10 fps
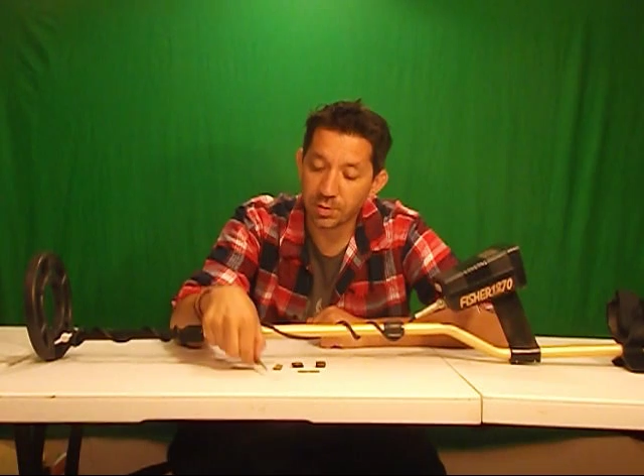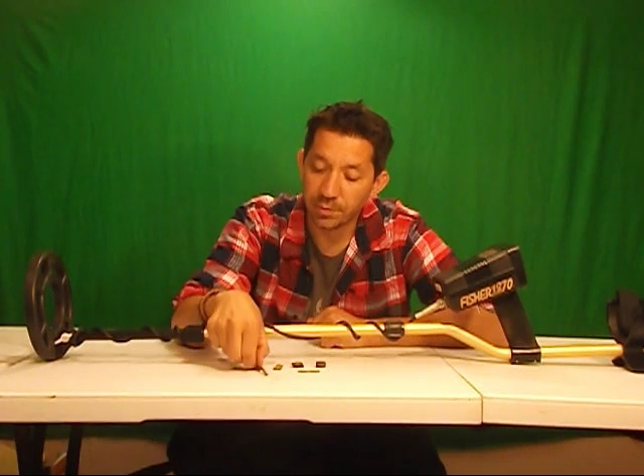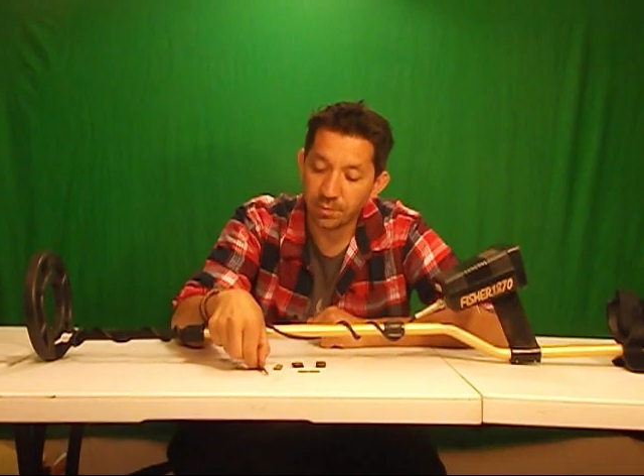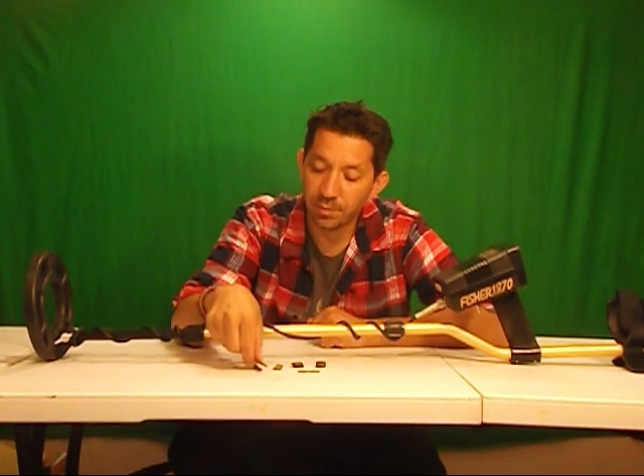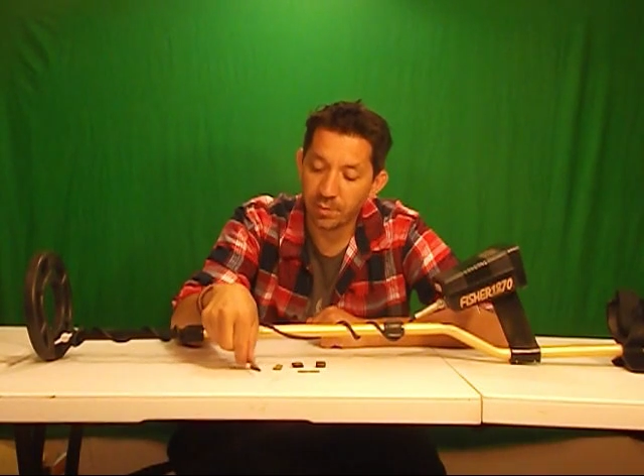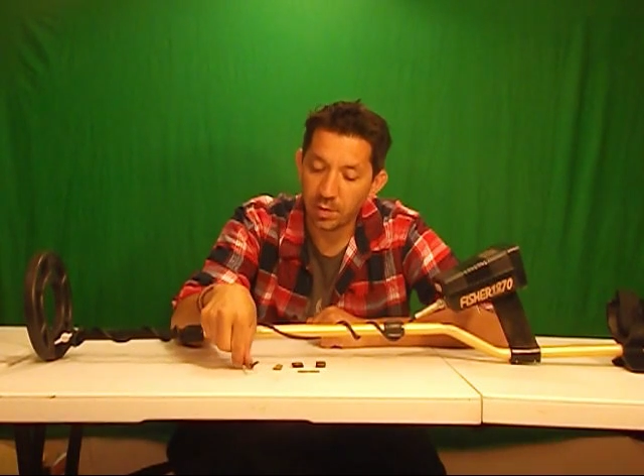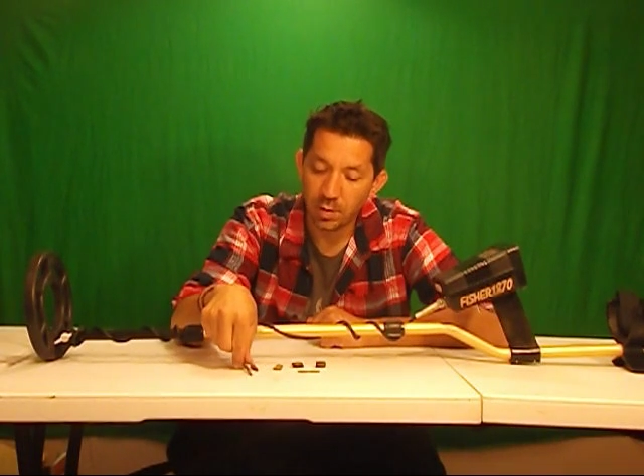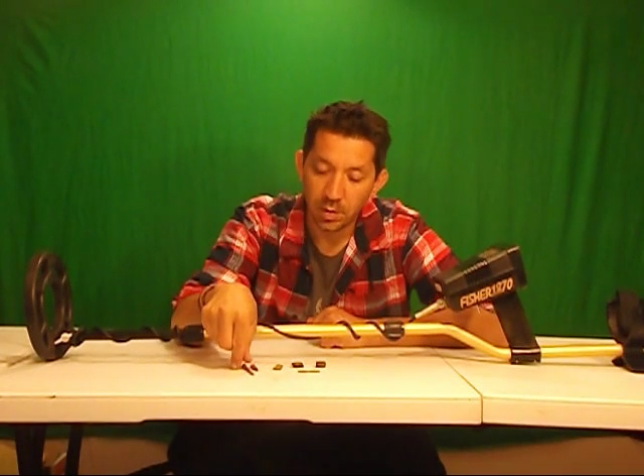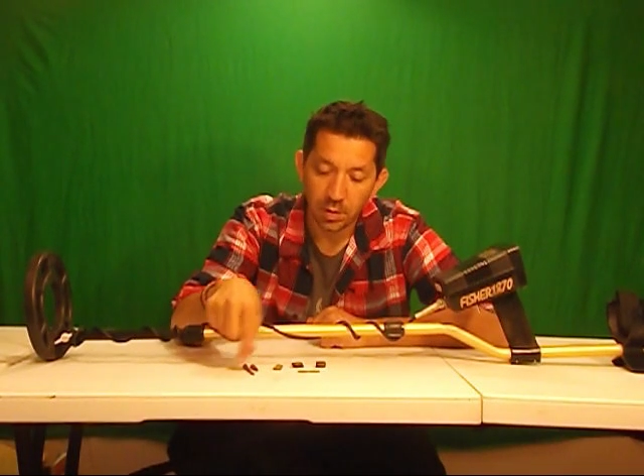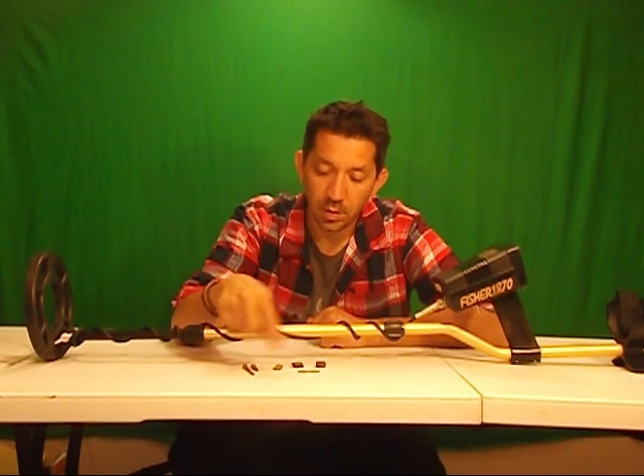of
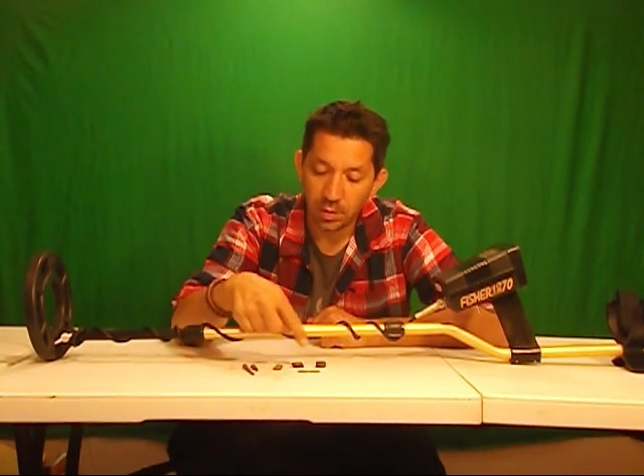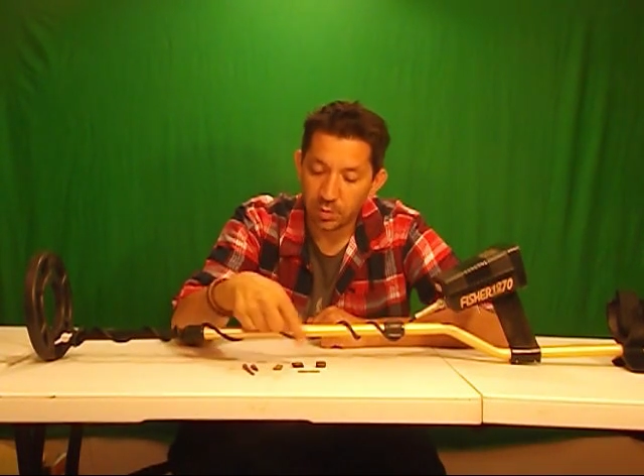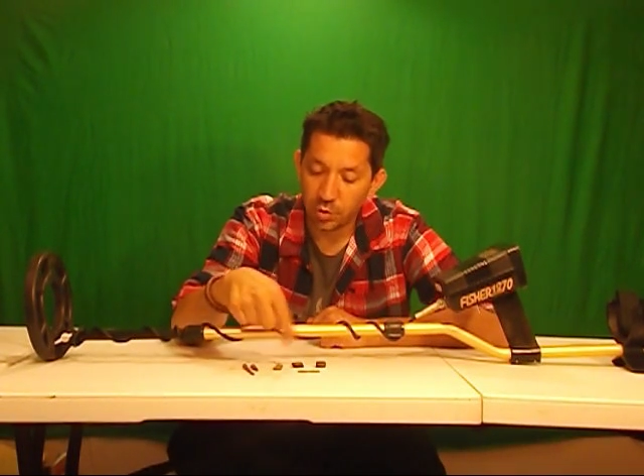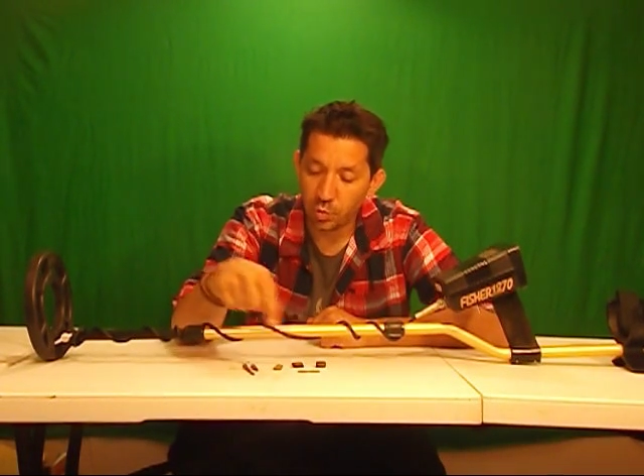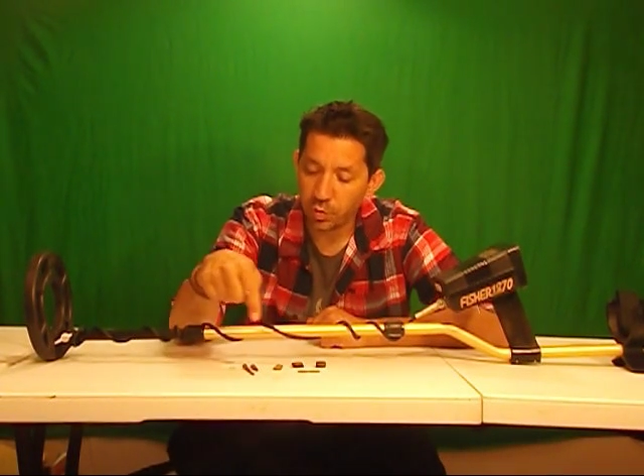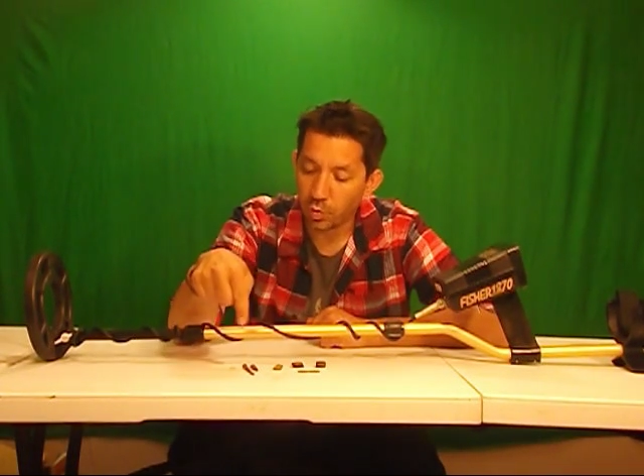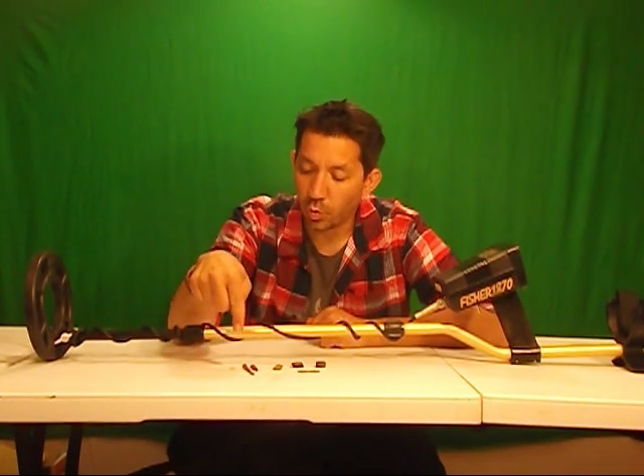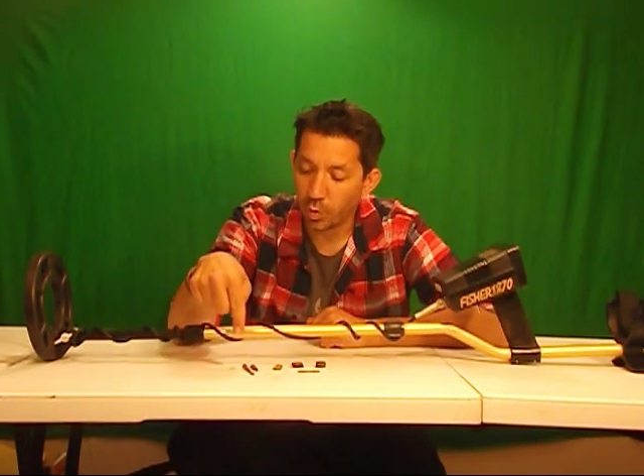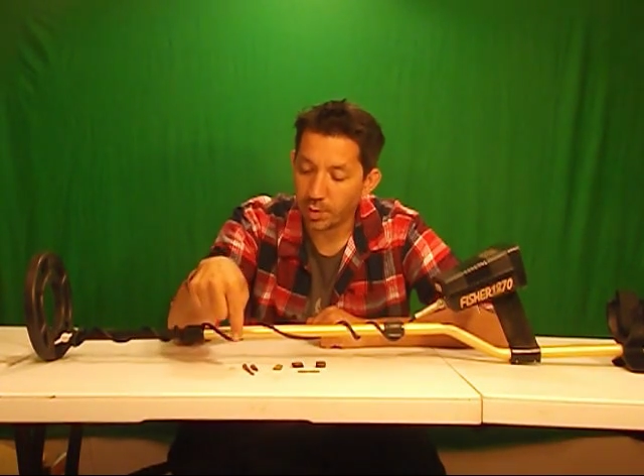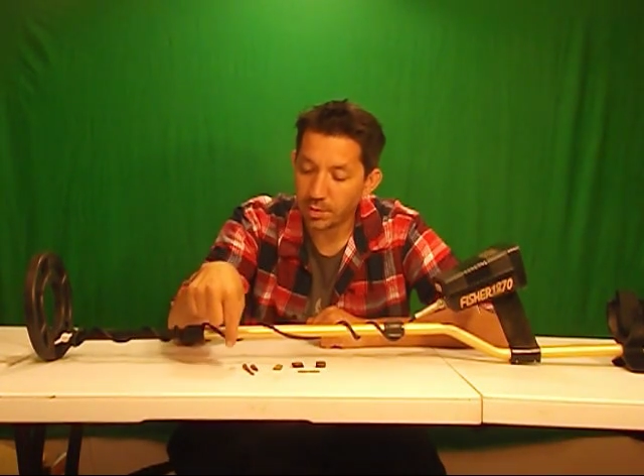2 of the
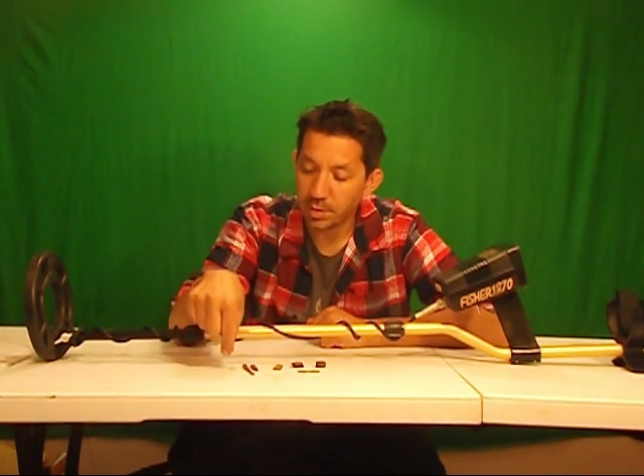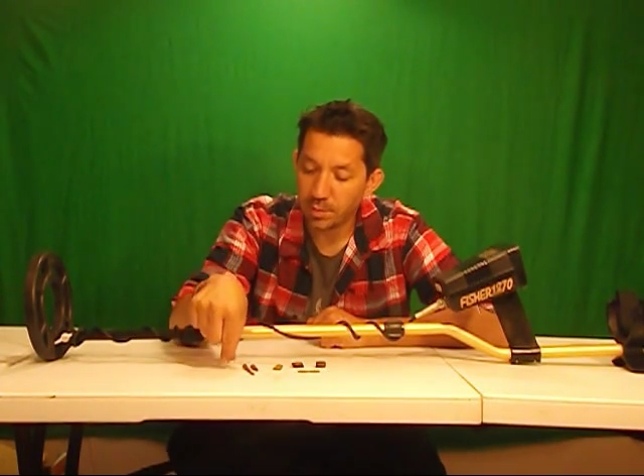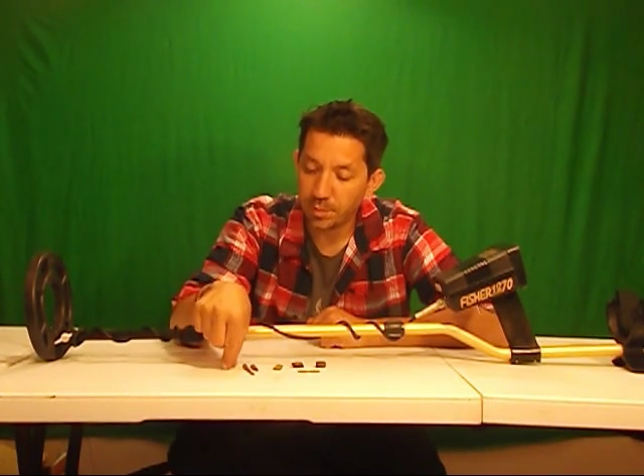coins.